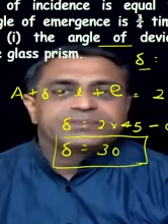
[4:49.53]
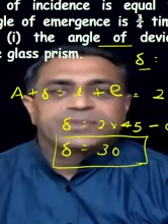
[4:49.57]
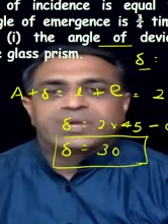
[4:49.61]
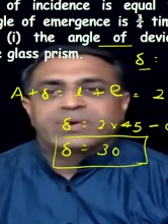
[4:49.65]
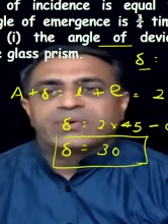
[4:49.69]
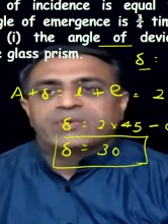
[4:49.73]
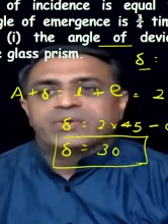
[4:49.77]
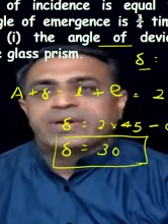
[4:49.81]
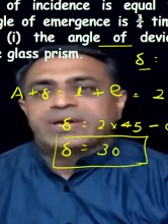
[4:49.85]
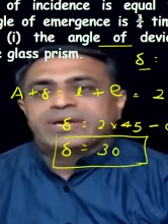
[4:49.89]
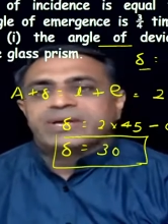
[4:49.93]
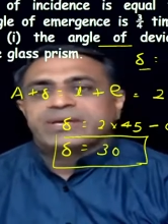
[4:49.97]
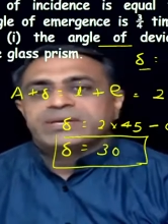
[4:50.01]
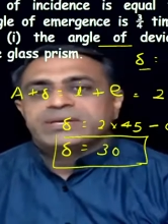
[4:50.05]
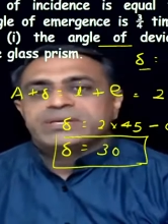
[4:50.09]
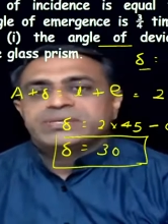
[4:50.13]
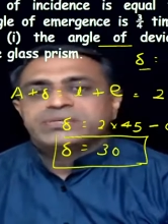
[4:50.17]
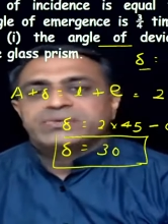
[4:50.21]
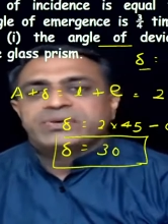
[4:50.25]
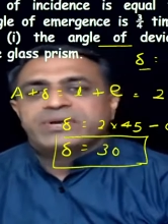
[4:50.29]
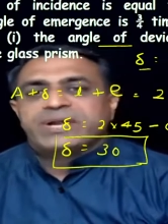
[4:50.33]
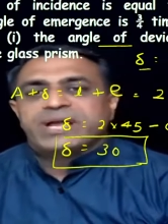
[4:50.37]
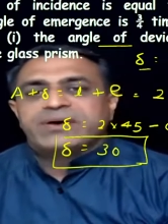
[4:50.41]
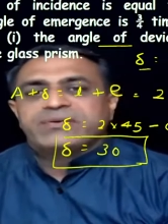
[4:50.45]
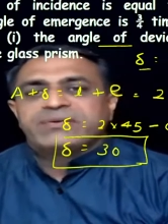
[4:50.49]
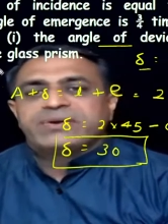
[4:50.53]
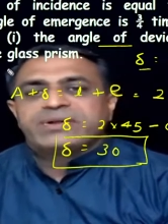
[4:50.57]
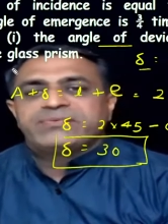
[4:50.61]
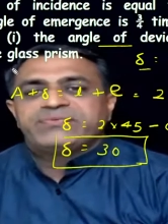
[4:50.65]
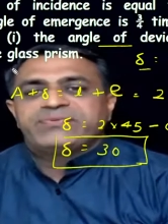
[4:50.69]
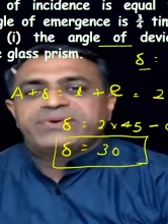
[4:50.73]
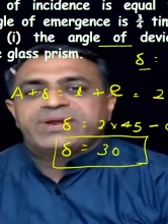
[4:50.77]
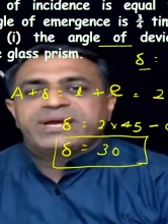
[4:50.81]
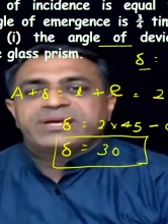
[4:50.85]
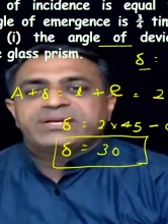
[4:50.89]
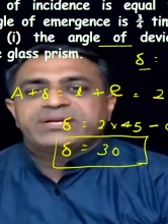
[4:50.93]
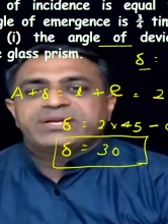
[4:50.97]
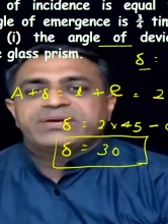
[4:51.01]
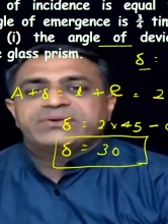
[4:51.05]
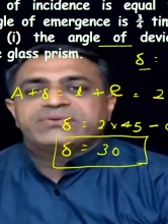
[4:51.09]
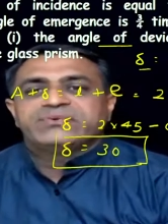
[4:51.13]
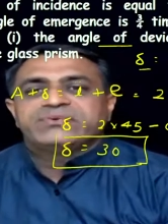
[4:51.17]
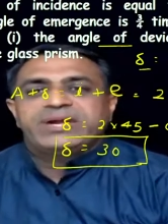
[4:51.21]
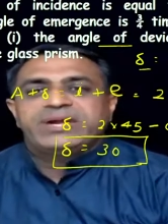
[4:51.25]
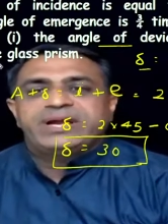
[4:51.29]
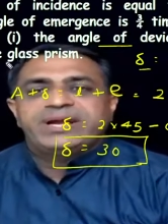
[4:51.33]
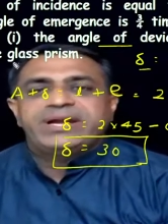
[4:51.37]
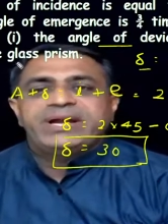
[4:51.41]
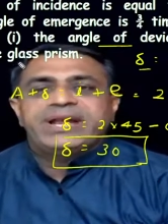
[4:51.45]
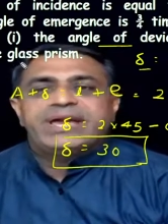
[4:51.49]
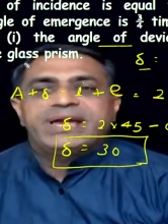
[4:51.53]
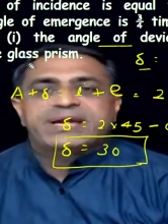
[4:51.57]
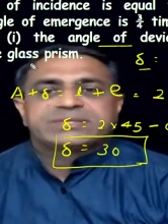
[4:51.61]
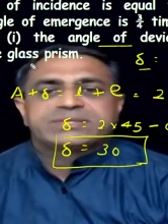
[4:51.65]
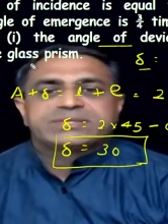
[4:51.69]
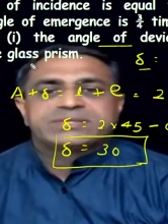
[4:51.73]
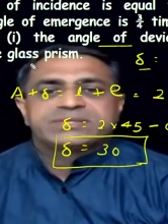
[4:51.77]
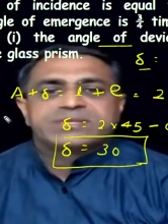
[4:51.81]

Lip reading: Okay, so now refractive index.